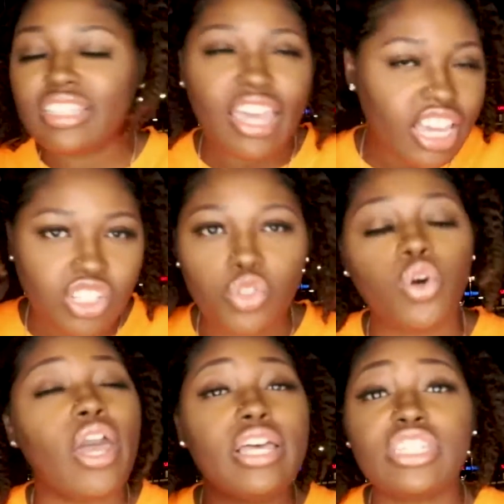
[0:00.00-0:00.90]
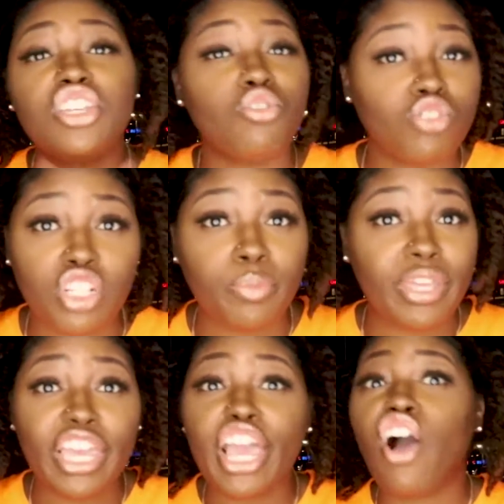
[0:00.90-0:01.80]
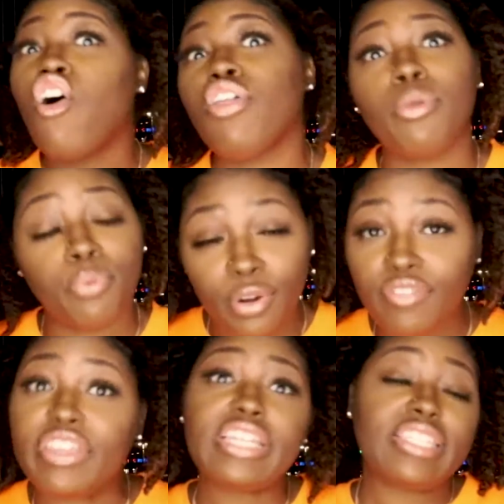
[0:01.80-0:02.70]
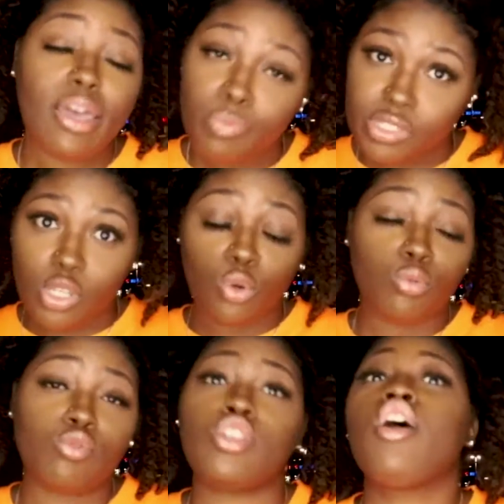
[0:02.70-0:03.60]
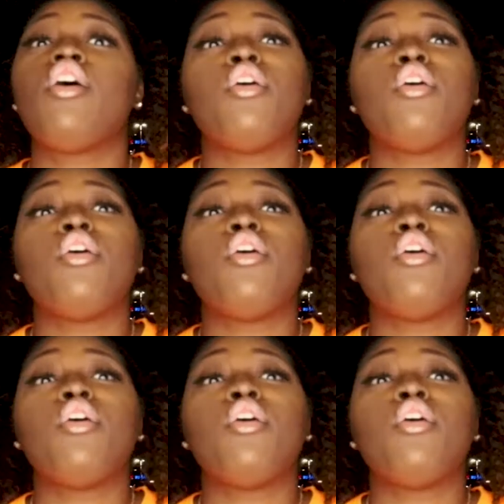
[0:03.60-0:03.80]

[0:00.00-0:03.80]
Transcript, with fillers: extra as it usually be in all the previous episodes.